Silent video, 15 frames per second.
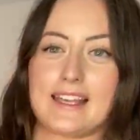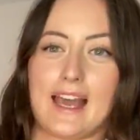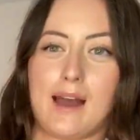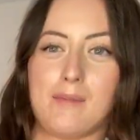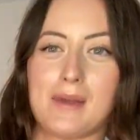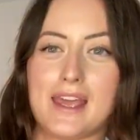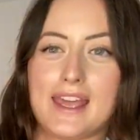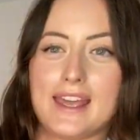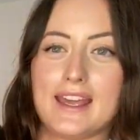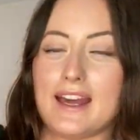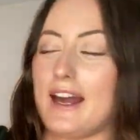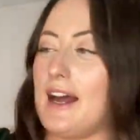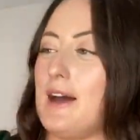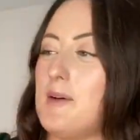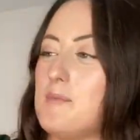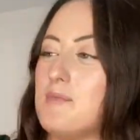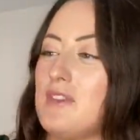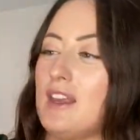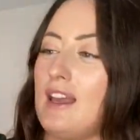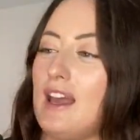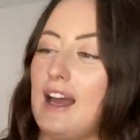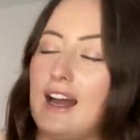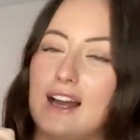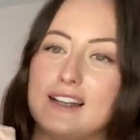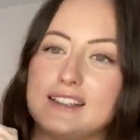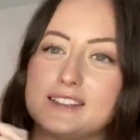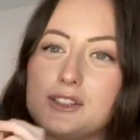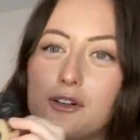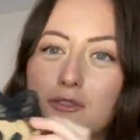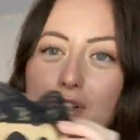a cami, and
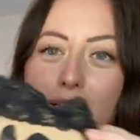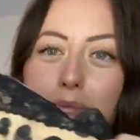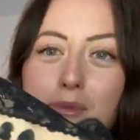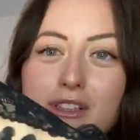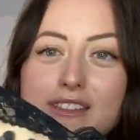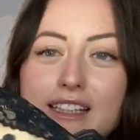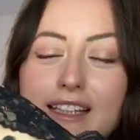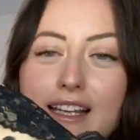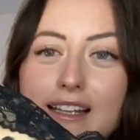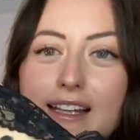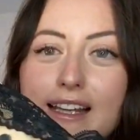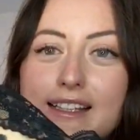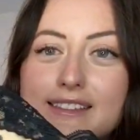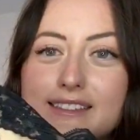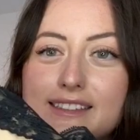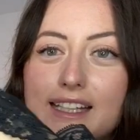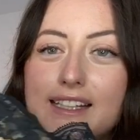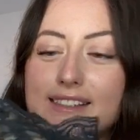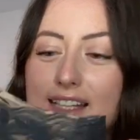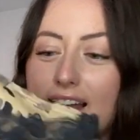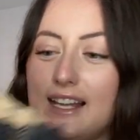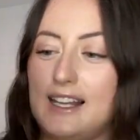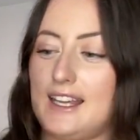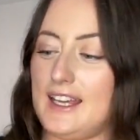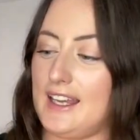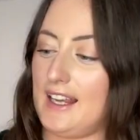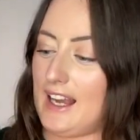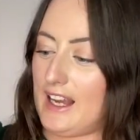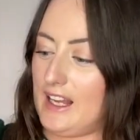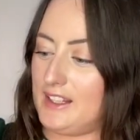it's got really pretty lace
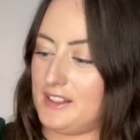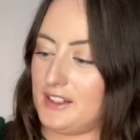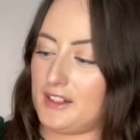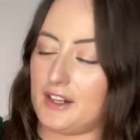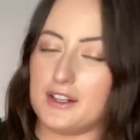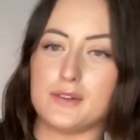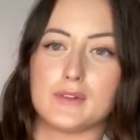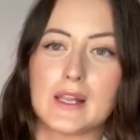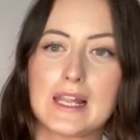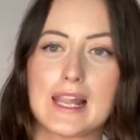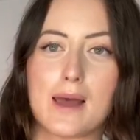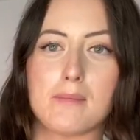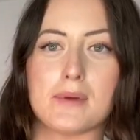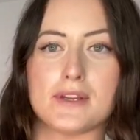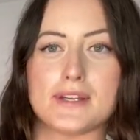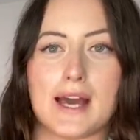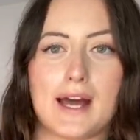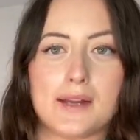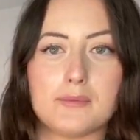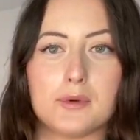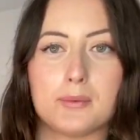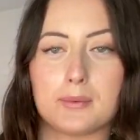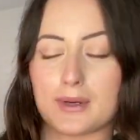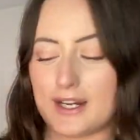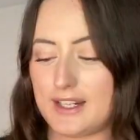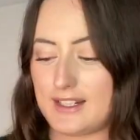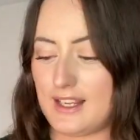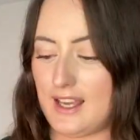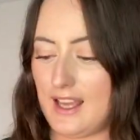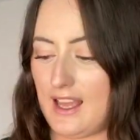detailing and a kind of leopard animal
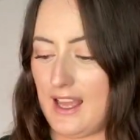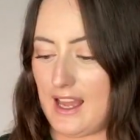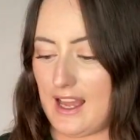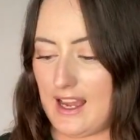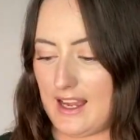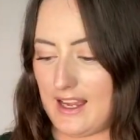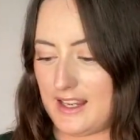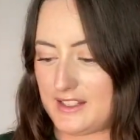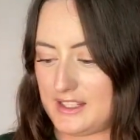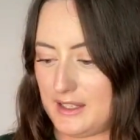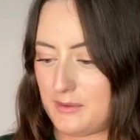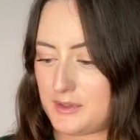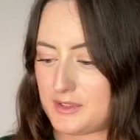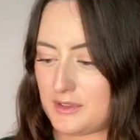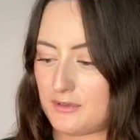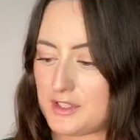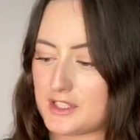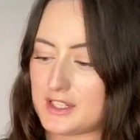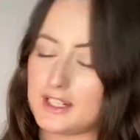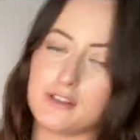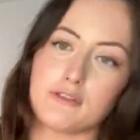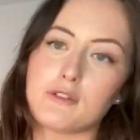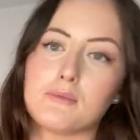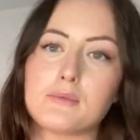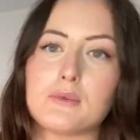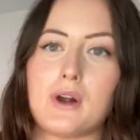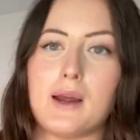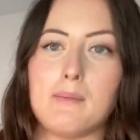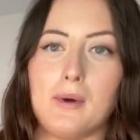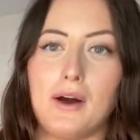print, and it was originally from
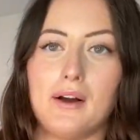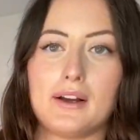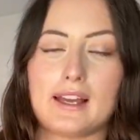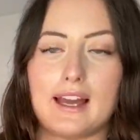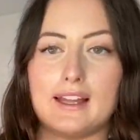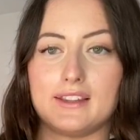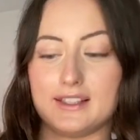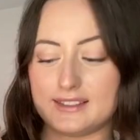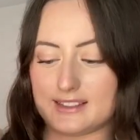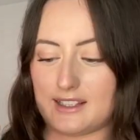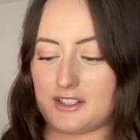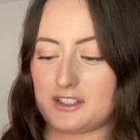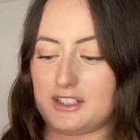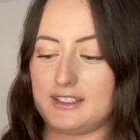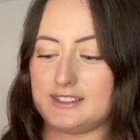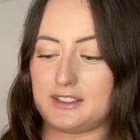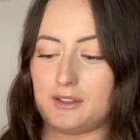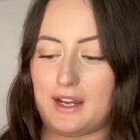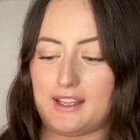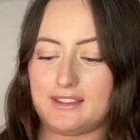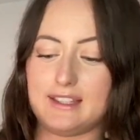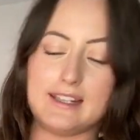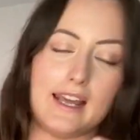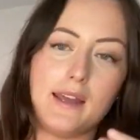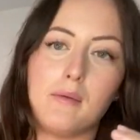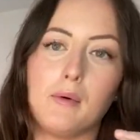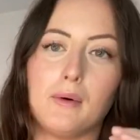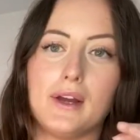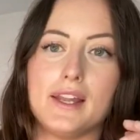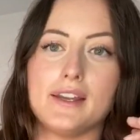Primark and this actually still had the
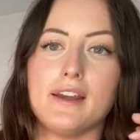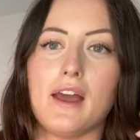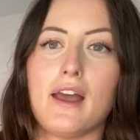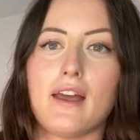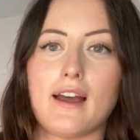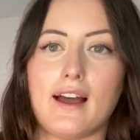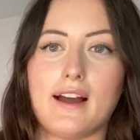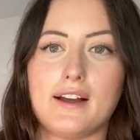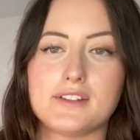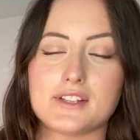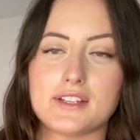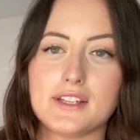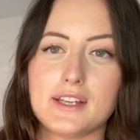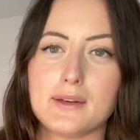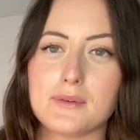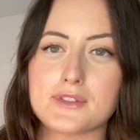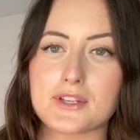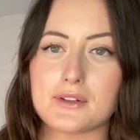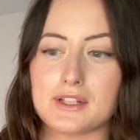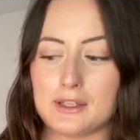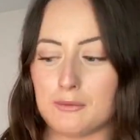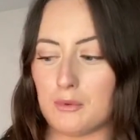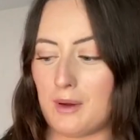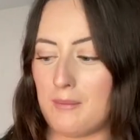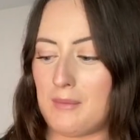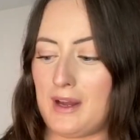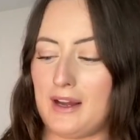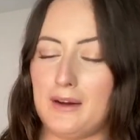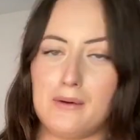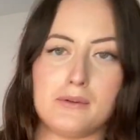label in, and I think it was only
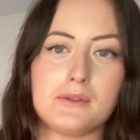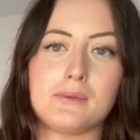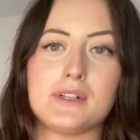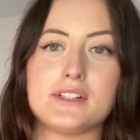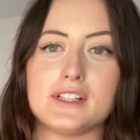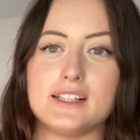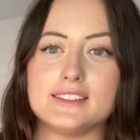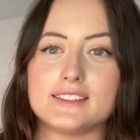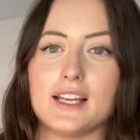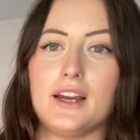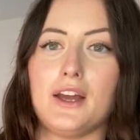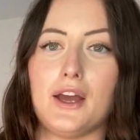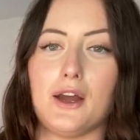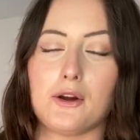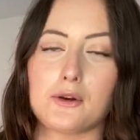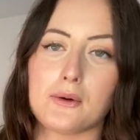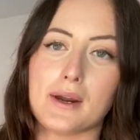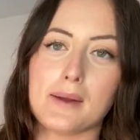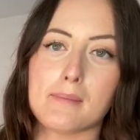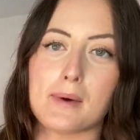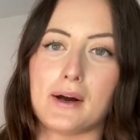£1, which is a great